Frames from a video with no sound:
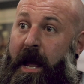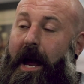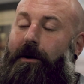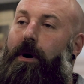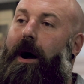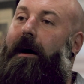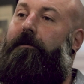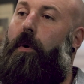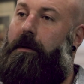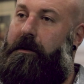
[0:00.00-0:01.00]
and it will
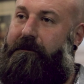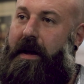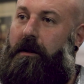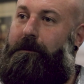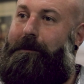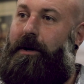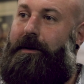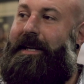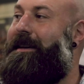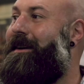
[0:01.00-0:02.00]
have all
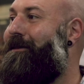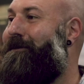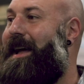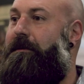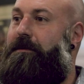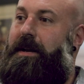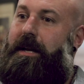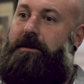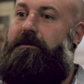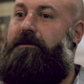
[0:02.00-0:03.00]
availability of every
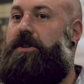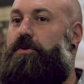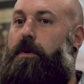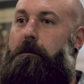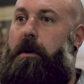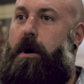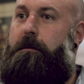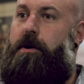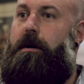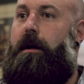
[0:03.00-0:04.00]
individual
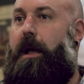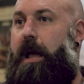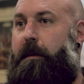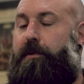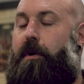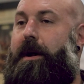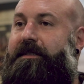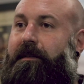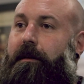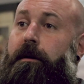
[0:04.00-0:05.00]
barber and
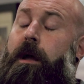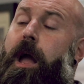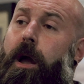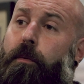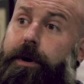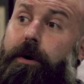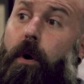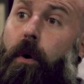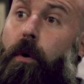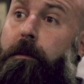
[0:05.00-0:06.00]
pricing, and we
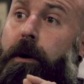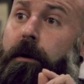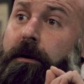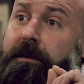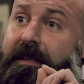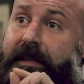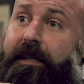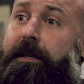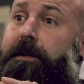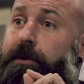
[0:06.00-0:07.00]
hope to
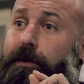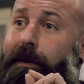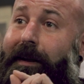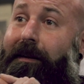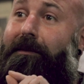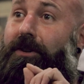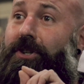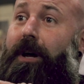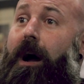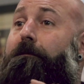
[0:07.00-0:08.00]
see you in the
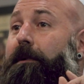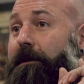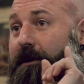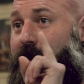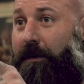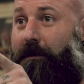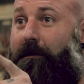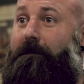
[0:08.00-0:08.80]
shop soon.